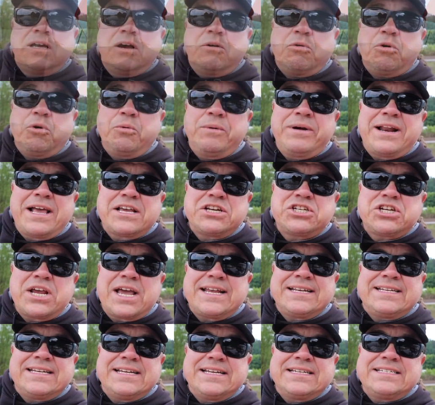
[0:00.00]
Well, when I
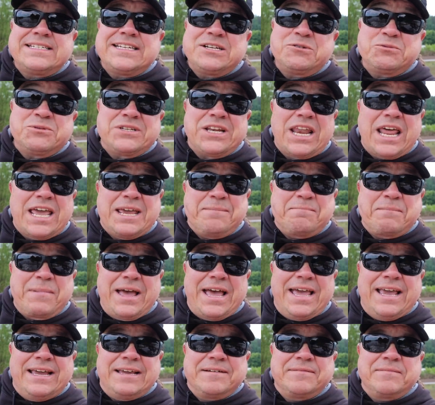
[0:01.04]
shot this, it was late
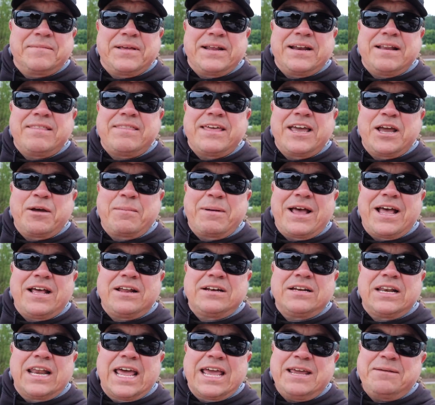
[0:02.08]
May. And the thing
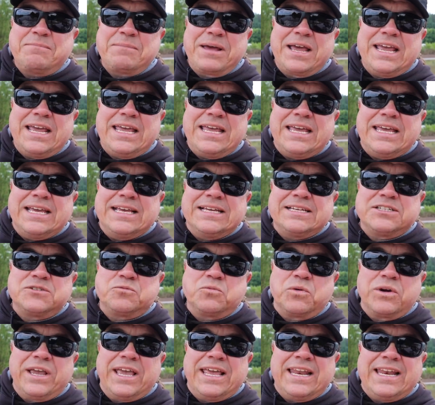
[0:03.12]
about late May is
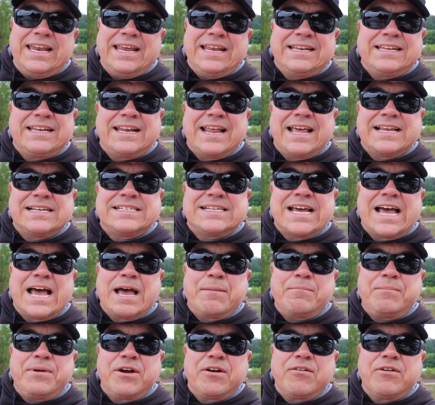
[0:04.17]
we're getting into that
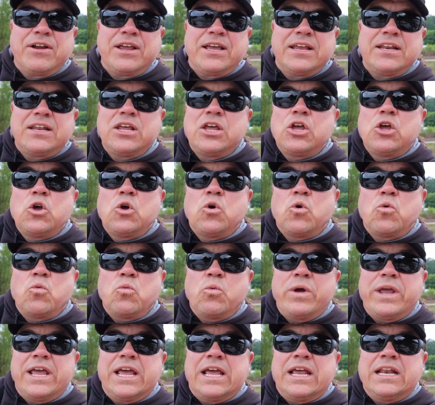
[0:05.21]
time period
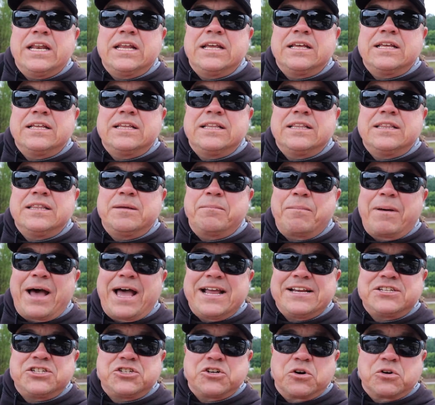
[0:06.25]
when the
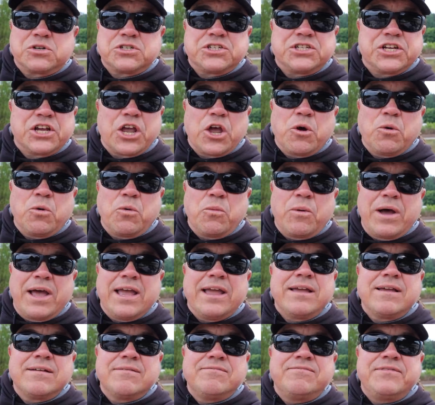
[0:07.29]
bite starts to go
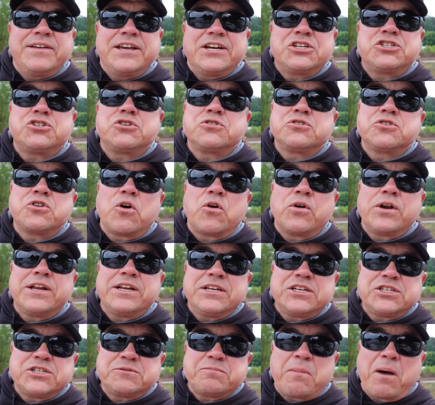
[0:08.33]
away. Fish are
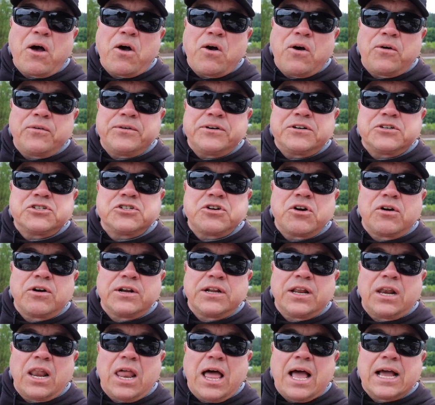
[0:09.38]
starting to spawn, they're
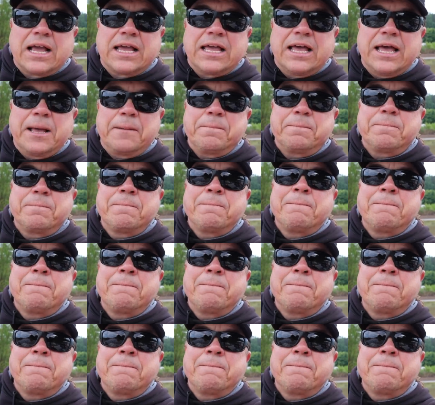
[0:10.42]
starting to lock up.